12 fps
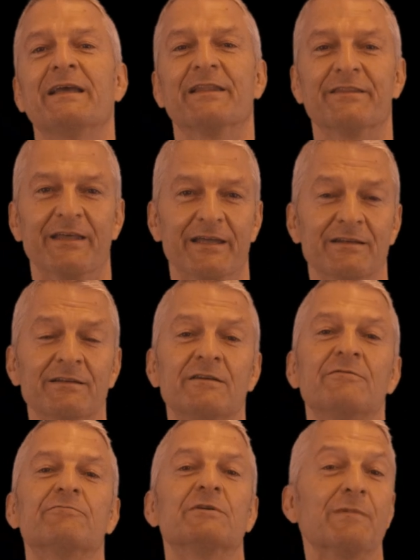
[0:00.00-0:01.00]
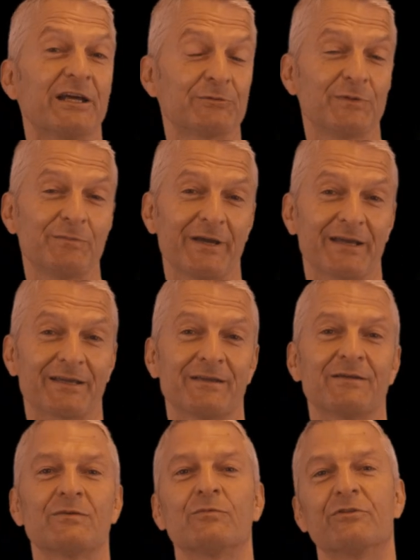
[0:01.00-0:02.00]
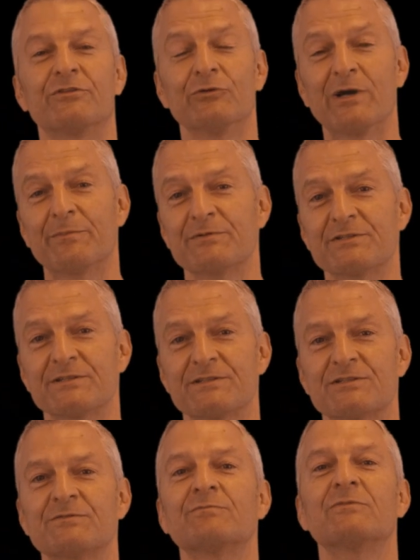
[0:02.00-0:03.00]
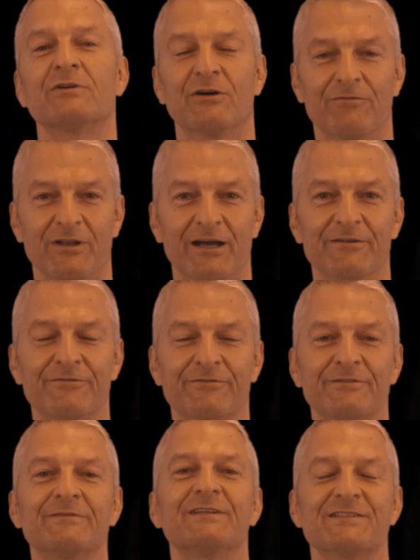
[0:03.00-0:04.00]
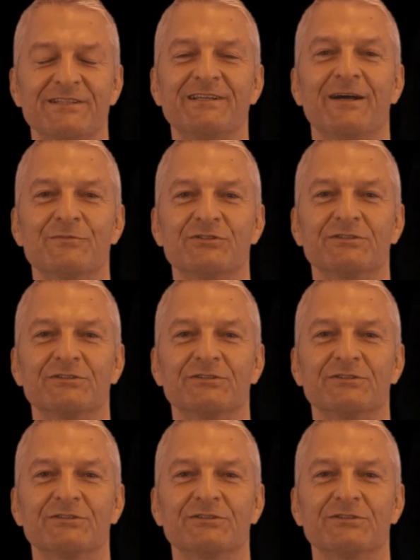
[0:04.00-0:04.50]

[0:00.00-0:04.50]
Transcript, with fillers: and then we might be back with new episodes of Life is a Time